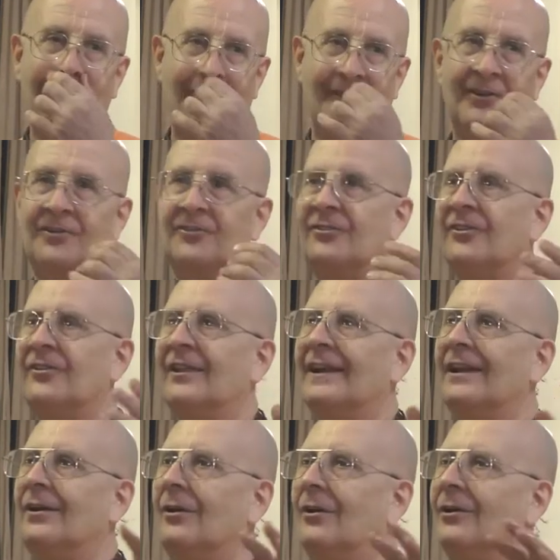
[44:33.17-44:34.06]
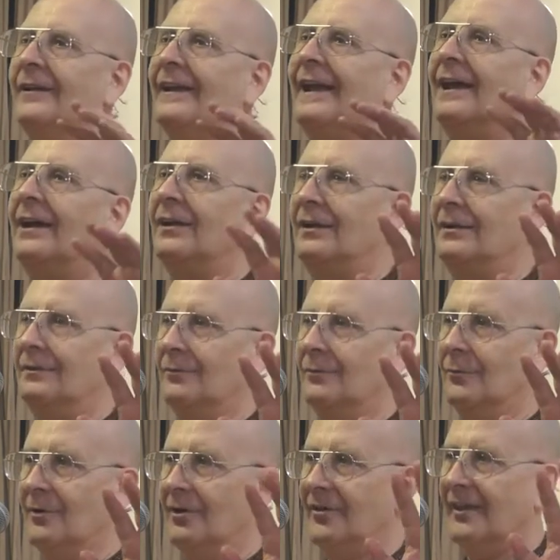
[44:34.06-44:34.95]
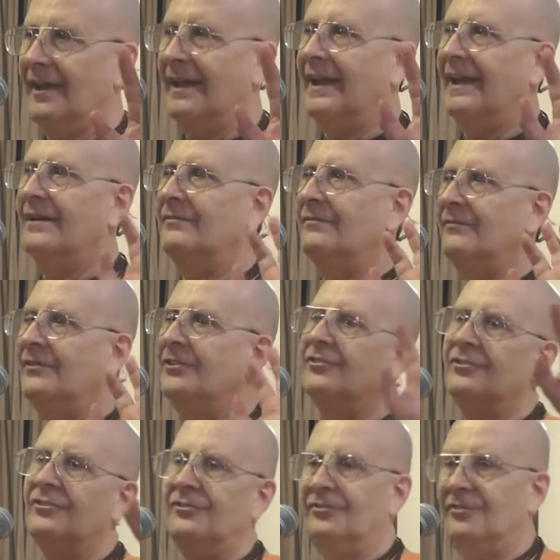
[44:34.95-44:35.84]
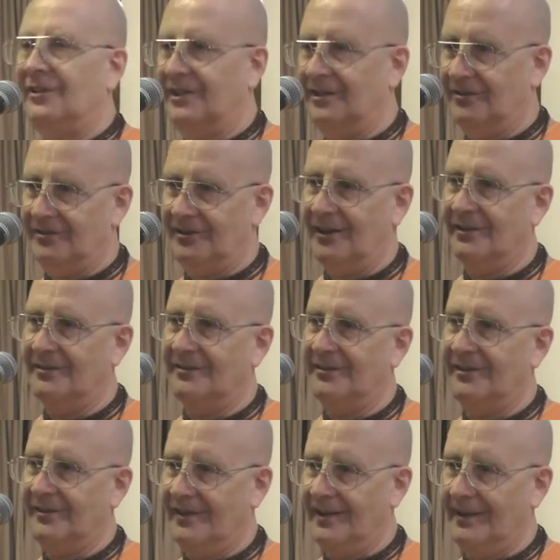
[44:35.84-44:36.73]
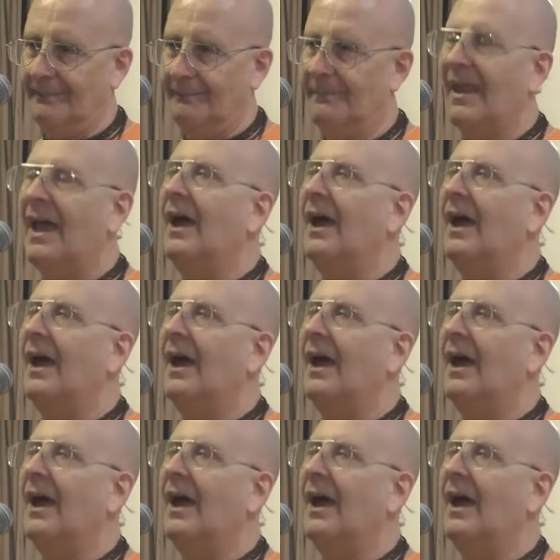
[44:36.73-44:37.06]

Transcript: There's a thing called hell where they get vicious things done to them.